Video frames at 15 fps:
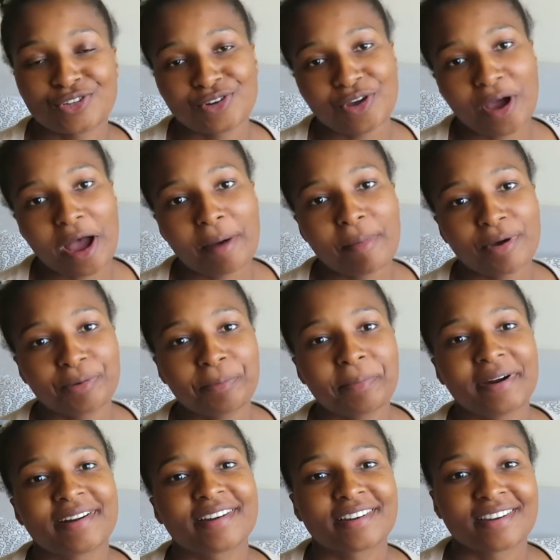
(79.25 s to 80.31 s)
to know about
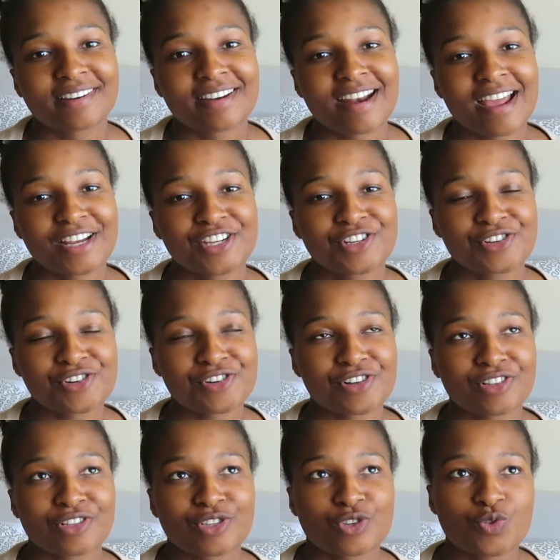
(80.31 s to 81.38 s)
Marini
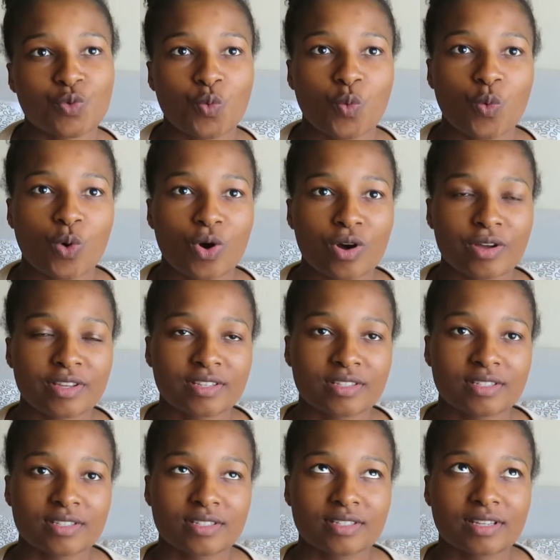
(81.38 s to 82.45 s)
Naturals
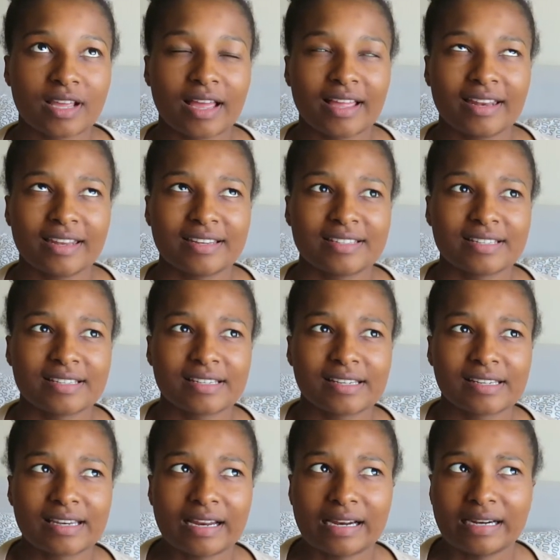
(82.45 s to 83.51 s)
was I had
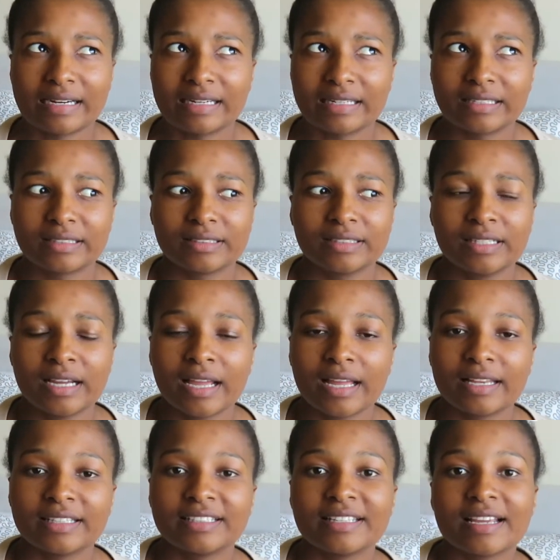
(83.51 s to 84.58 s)
attended a
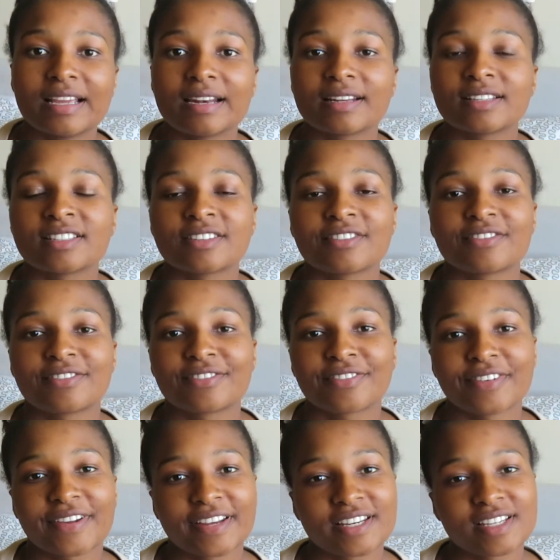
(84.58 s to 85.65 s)
Calidarius
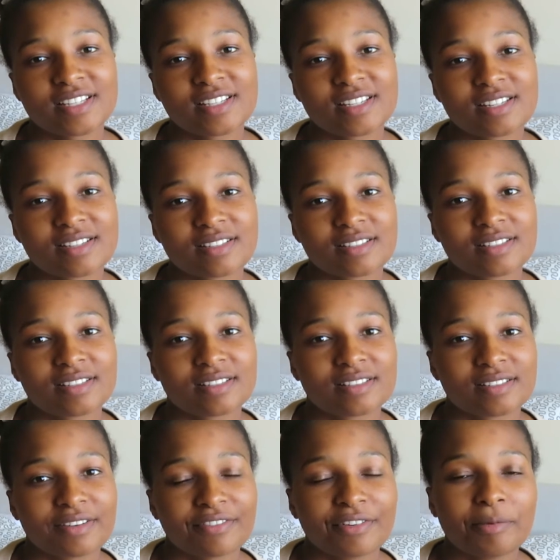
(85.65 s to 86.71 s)
event
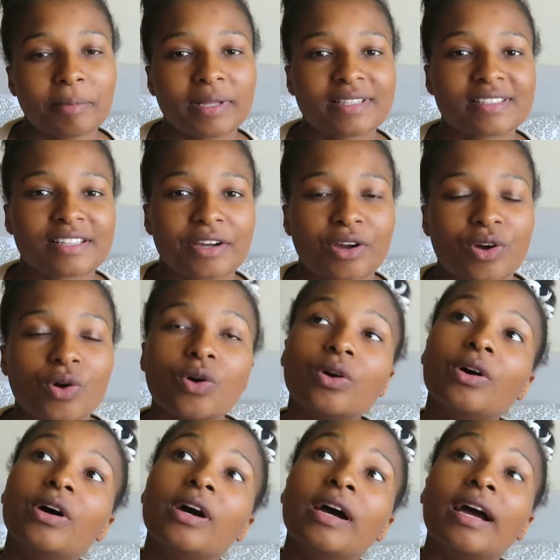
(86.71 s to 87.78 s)
few months
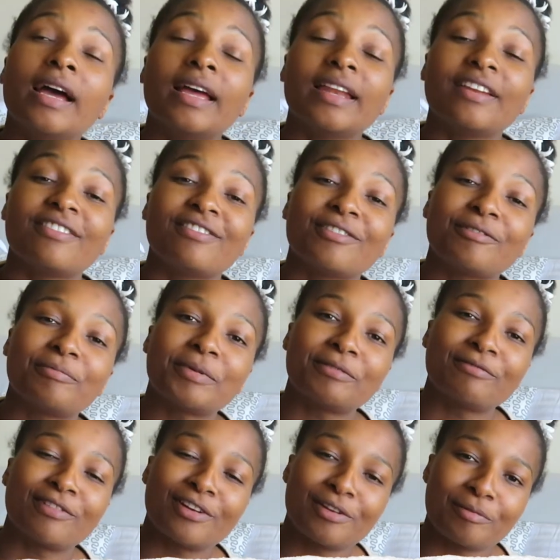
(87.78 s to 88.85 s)
ago, and if you've
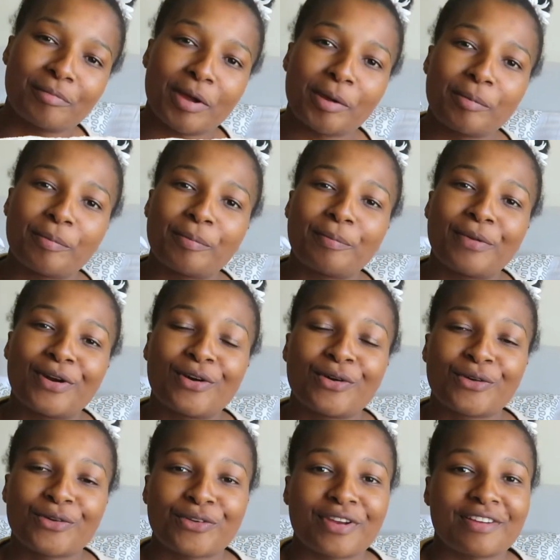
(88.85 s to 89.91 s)
been following my
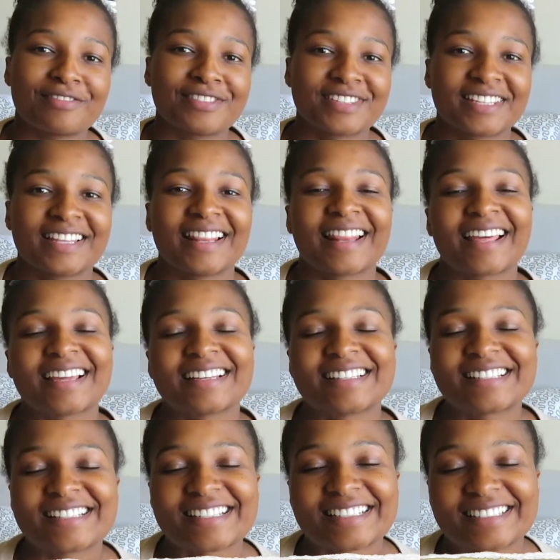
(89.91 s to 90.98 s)
blog you'd have seen
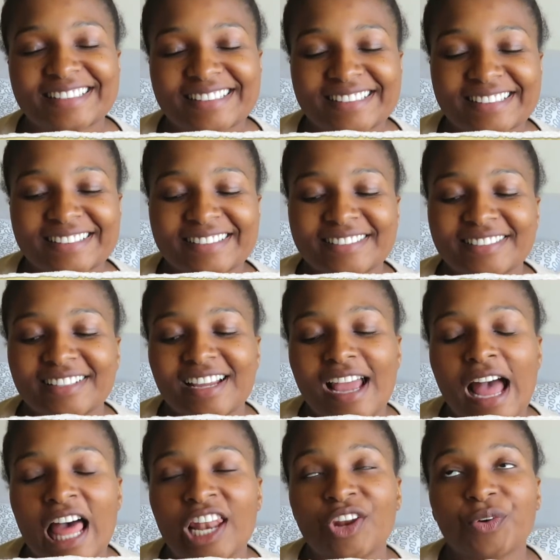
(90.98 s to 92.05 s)
that
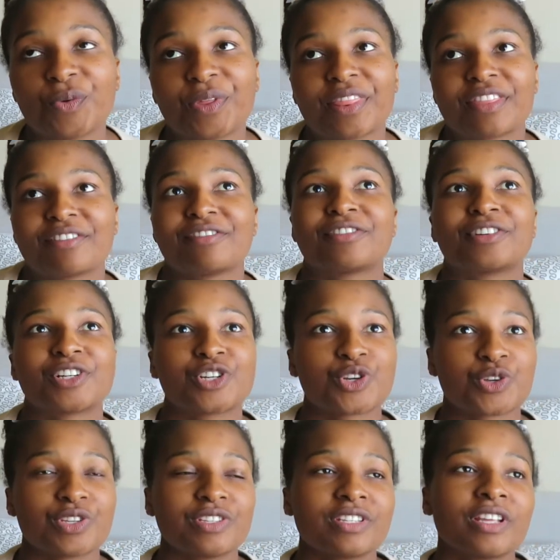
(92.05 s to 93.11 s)
along with the
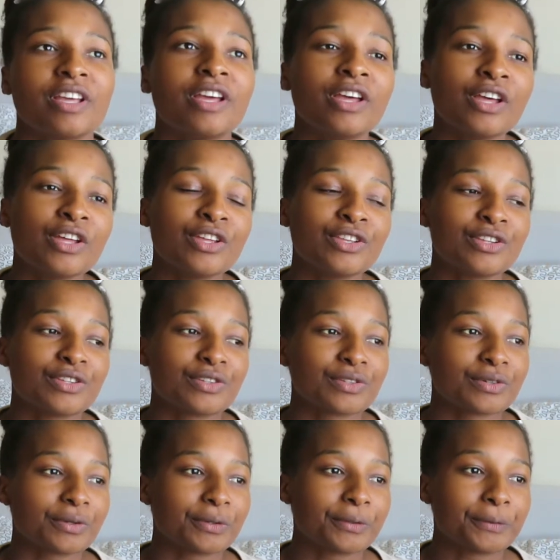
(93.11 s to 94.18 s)
photos.
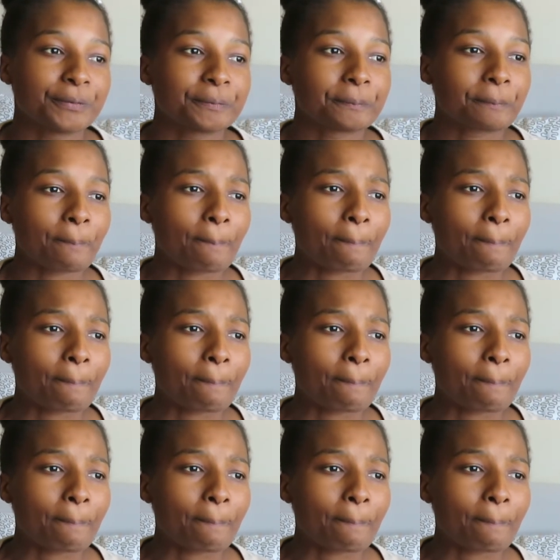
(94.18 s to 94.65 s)
So